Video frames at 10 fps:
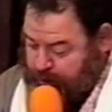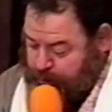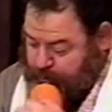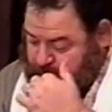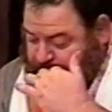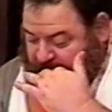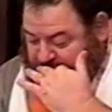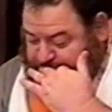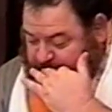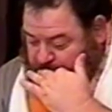go, let's
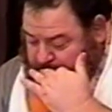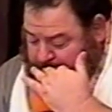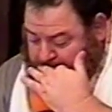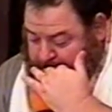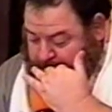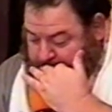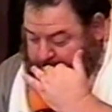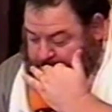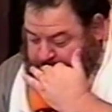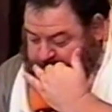fast forward
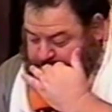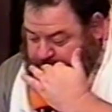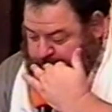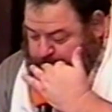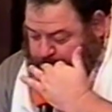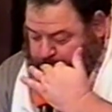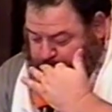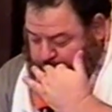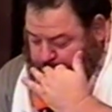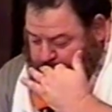
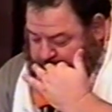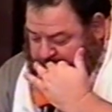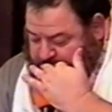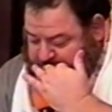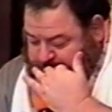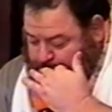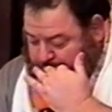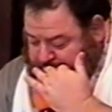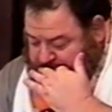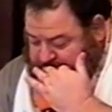to, and this is
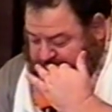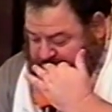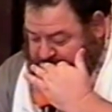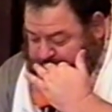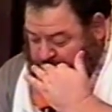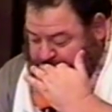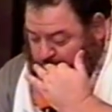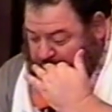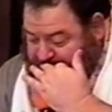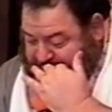important, and to start to
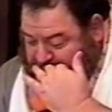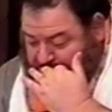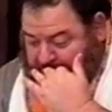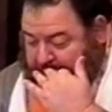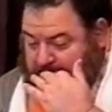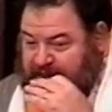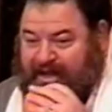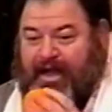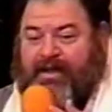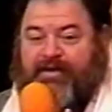wind down, because
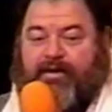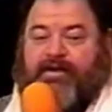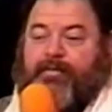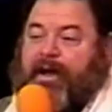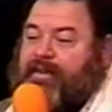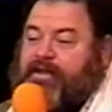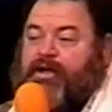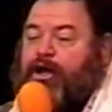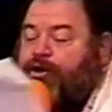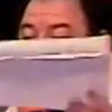there's, there's, about, there's
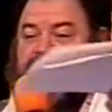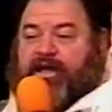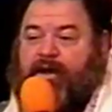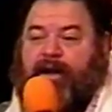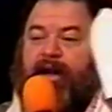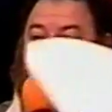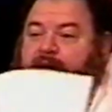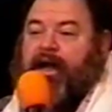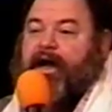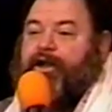hundreds of here. I,
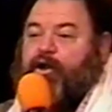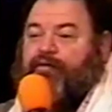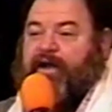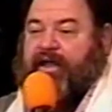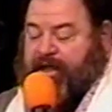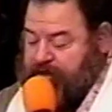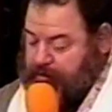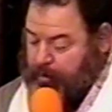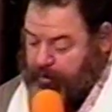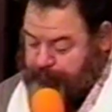I don't know if I can get
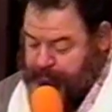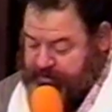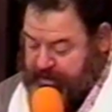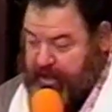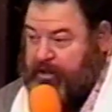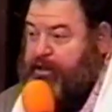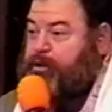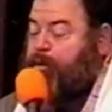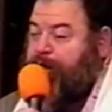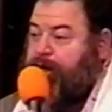to all of them today
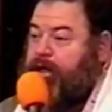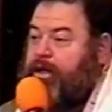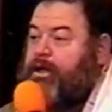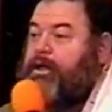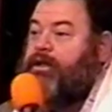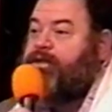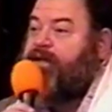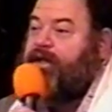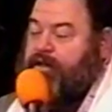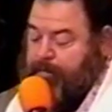unless you want to
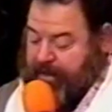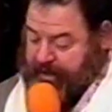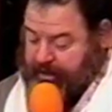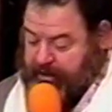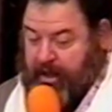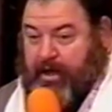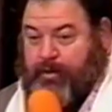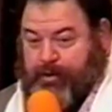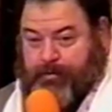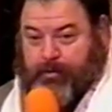stay till about 8 o'clock,
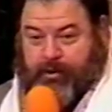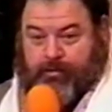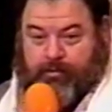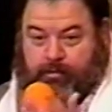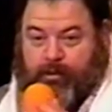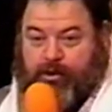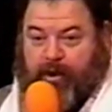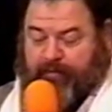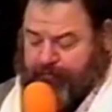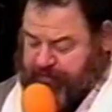which we, we
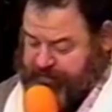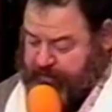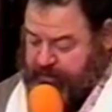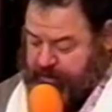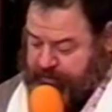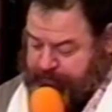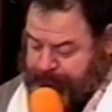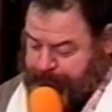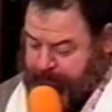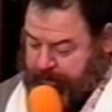don't have the facilities.
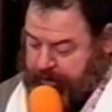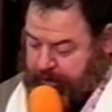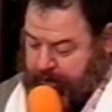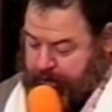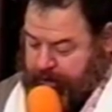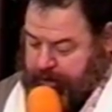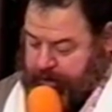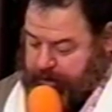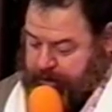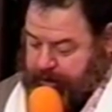
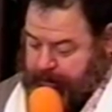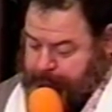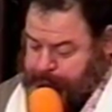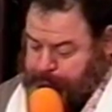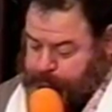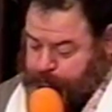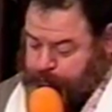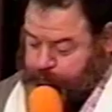Um,